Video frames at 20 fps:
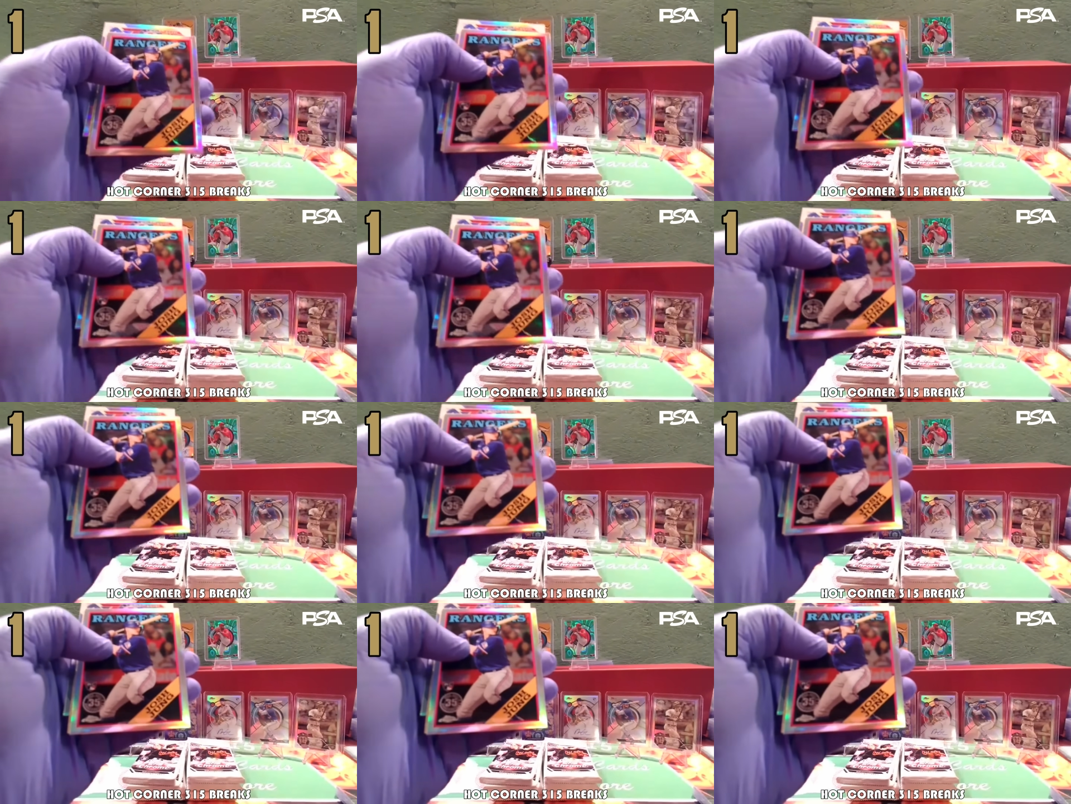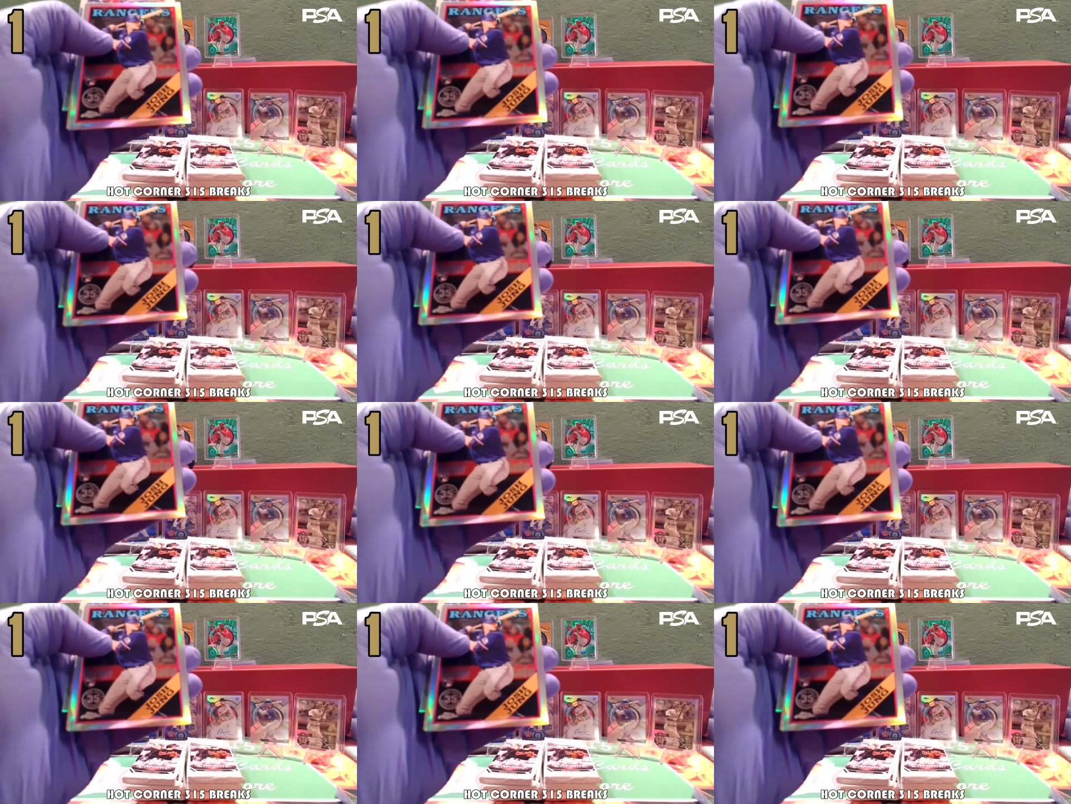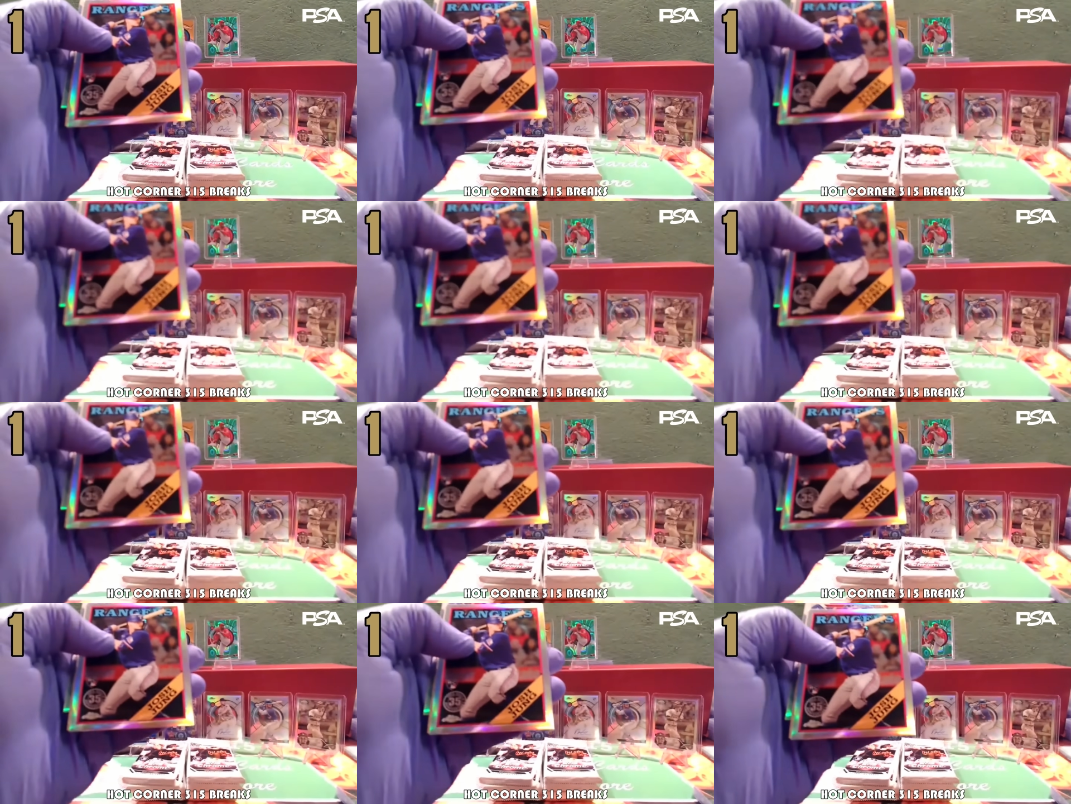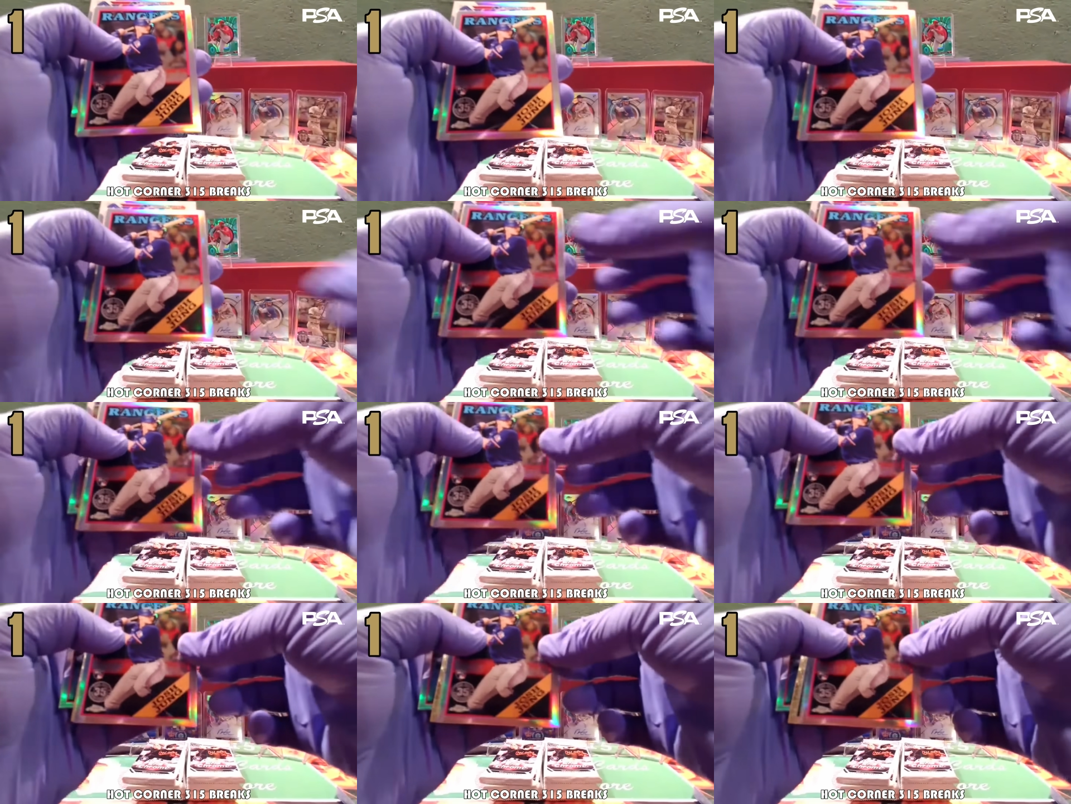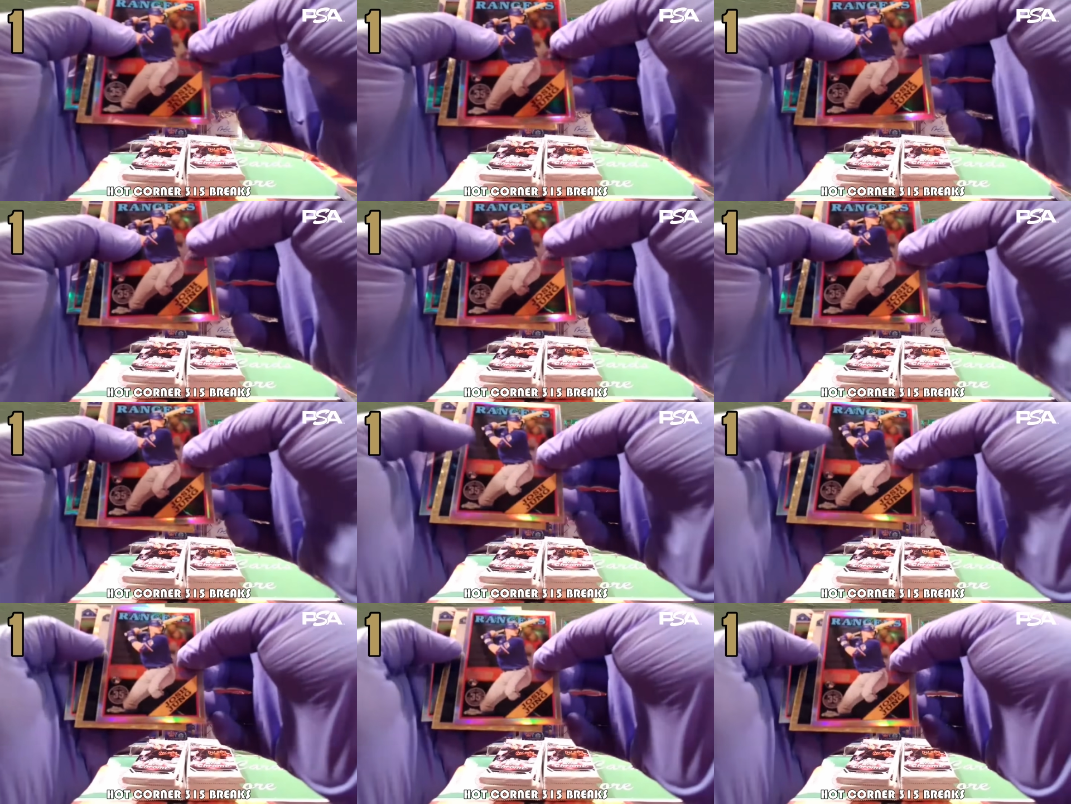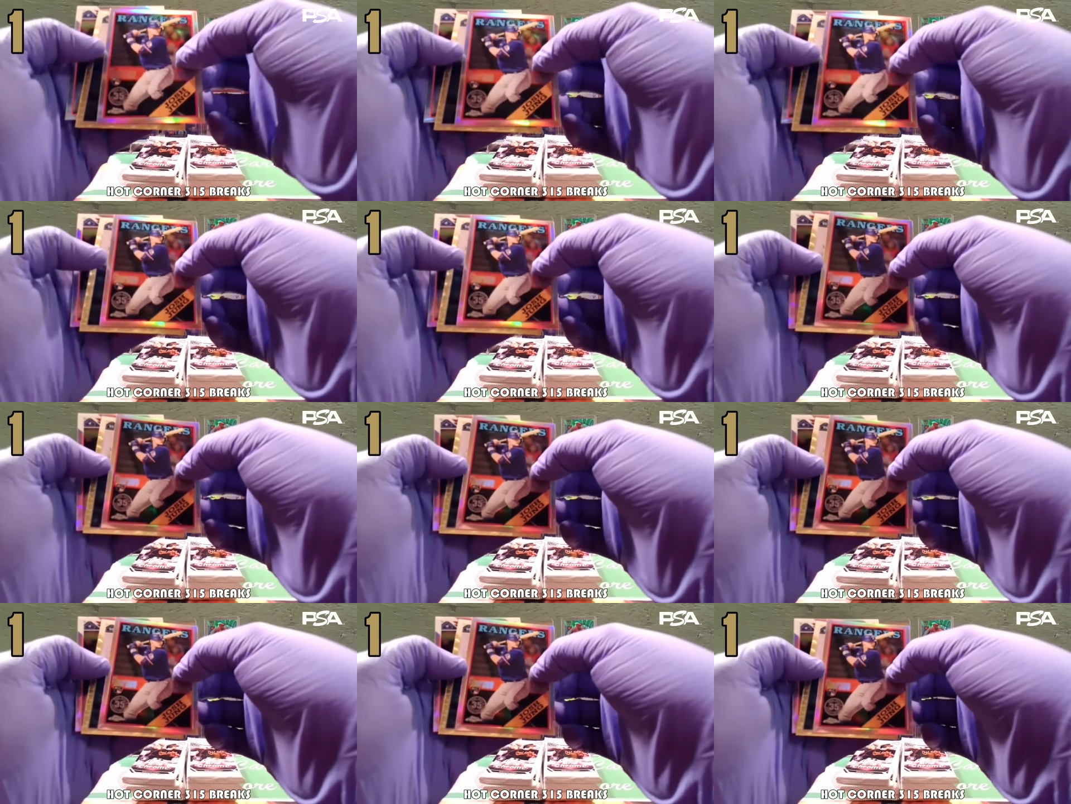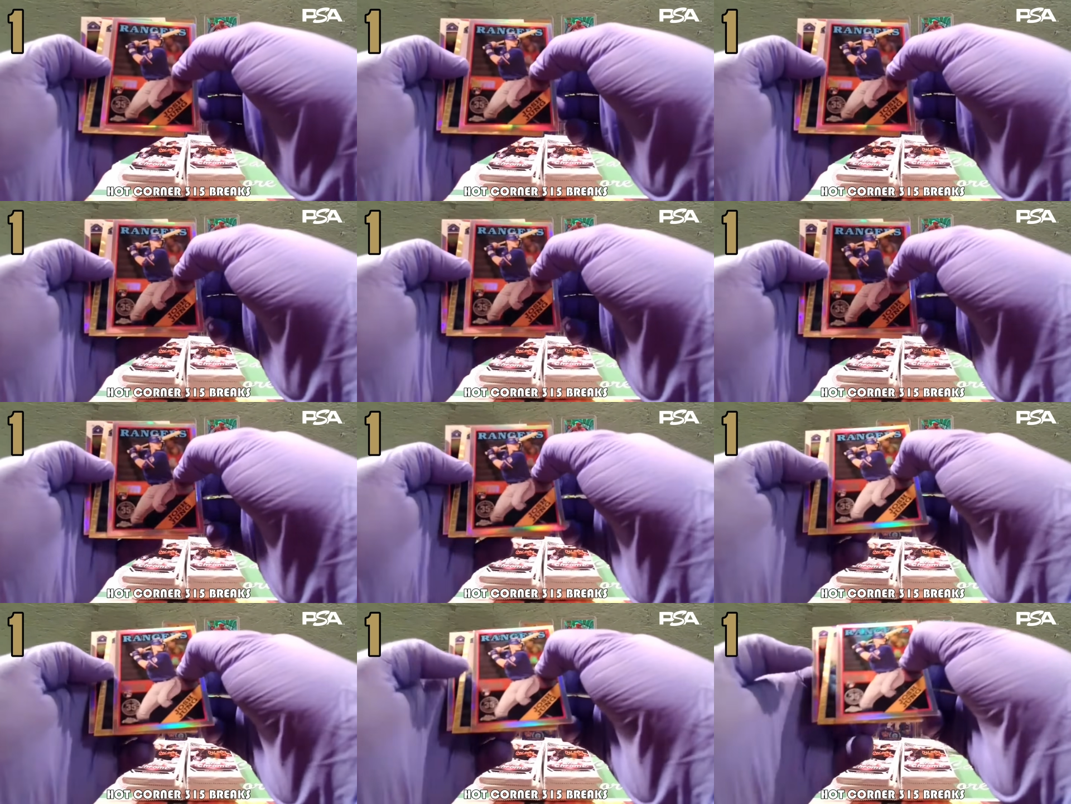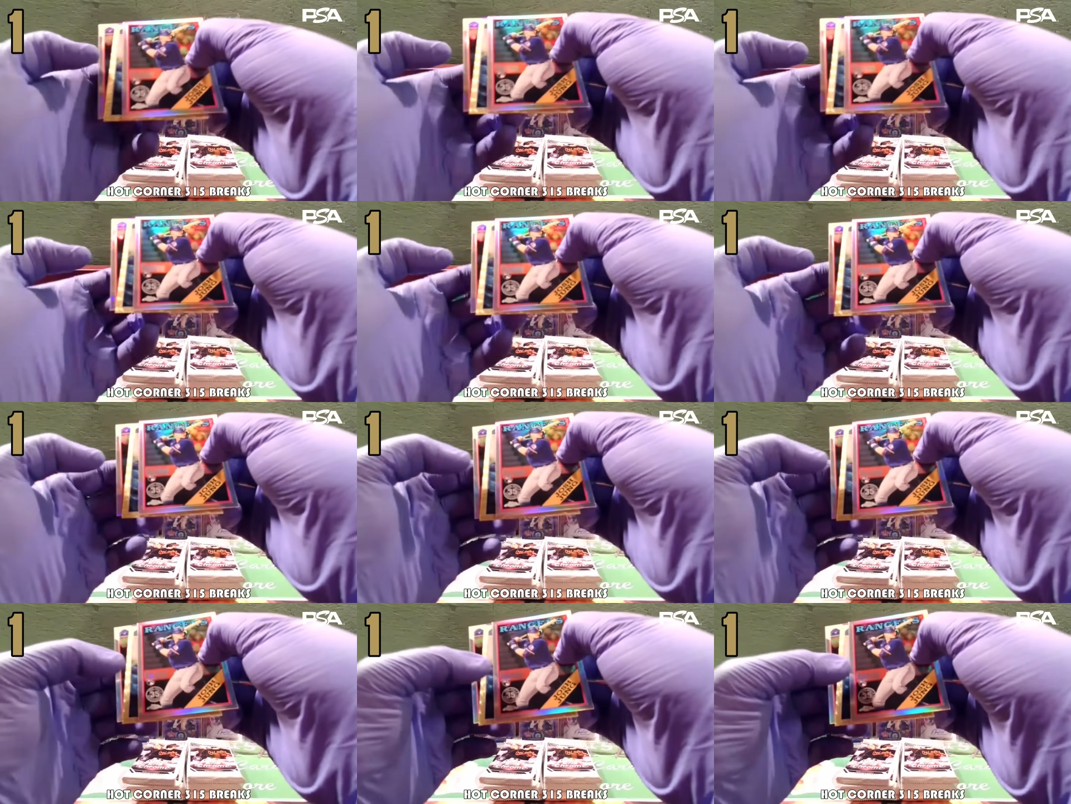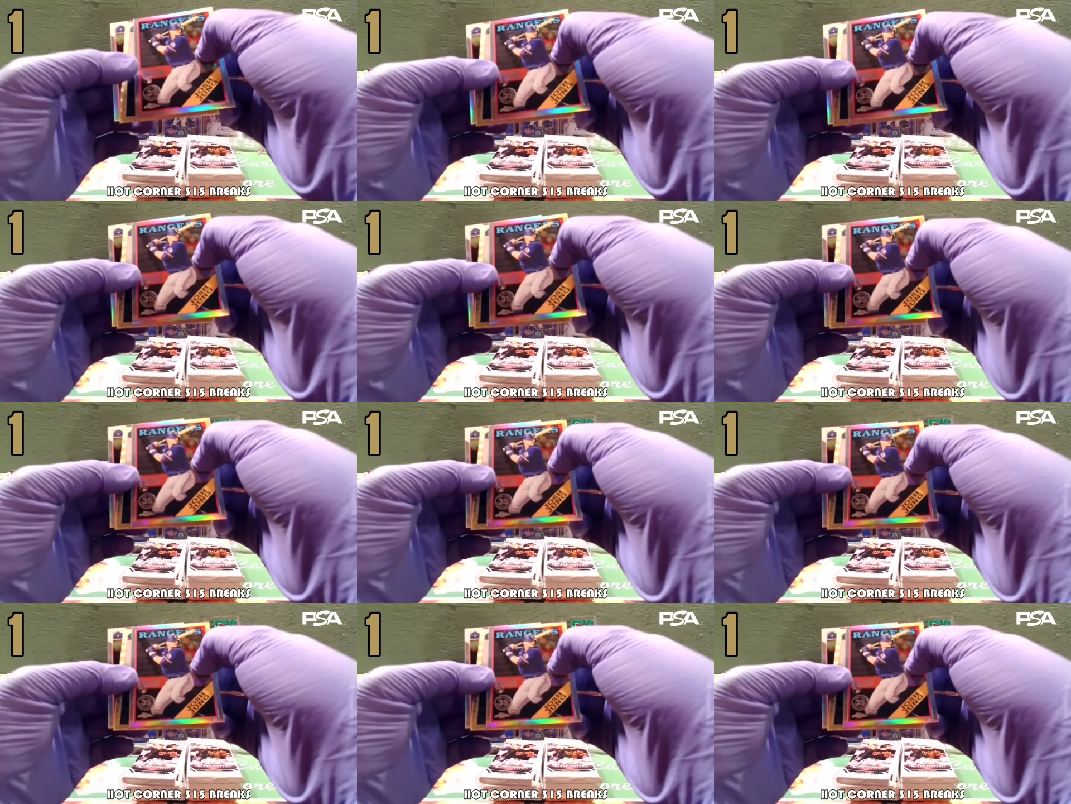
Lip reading: (no speaker visible)